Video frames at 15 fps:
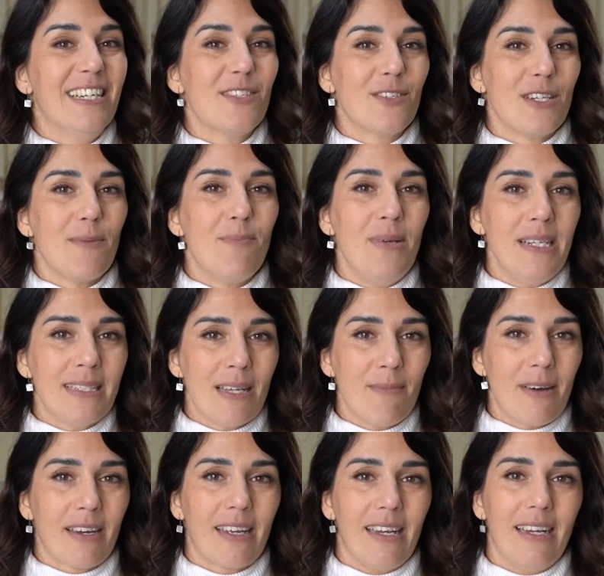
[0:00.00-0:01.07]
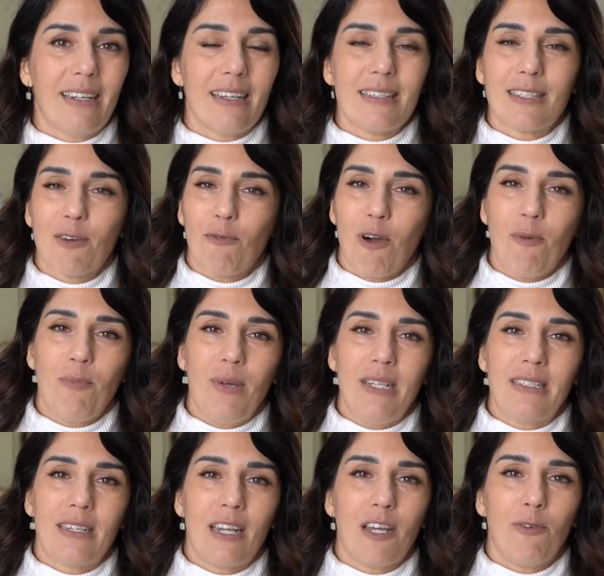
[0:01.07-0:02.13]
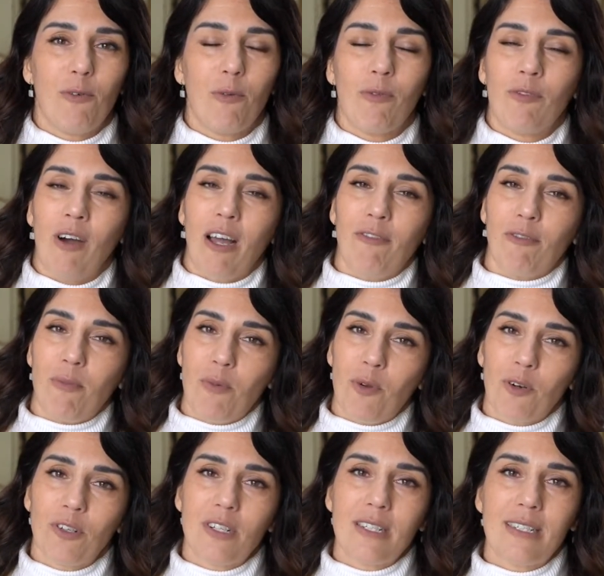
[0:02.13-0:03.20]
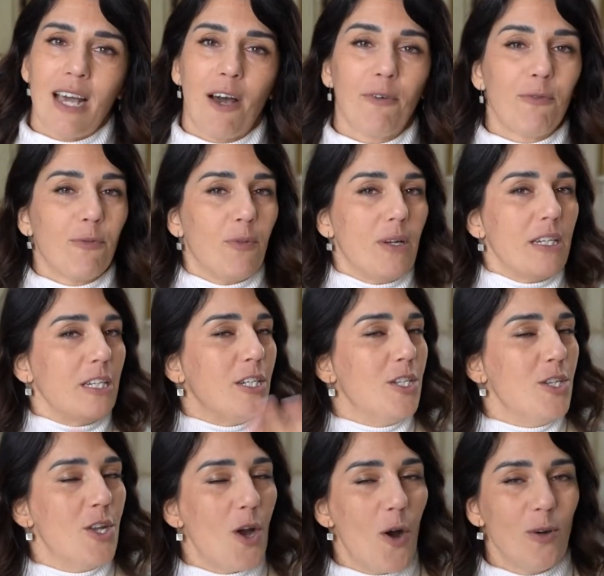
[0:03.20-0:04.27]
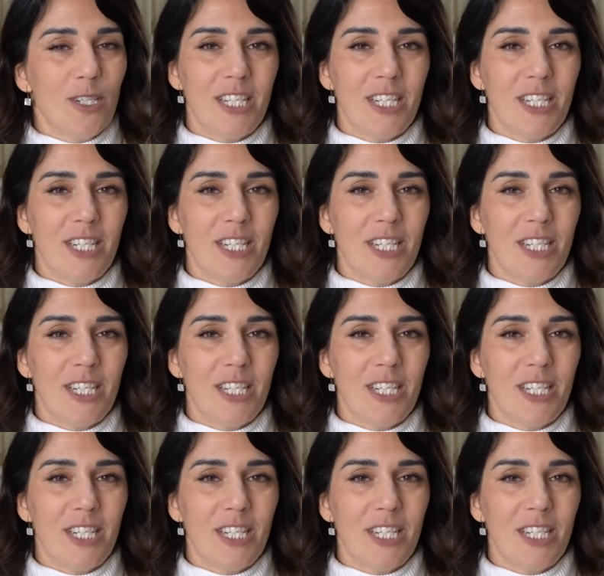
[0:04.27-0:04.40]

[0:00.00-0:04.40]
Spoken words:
So the pizza Margherita is the one pizza that you will find from north to south with no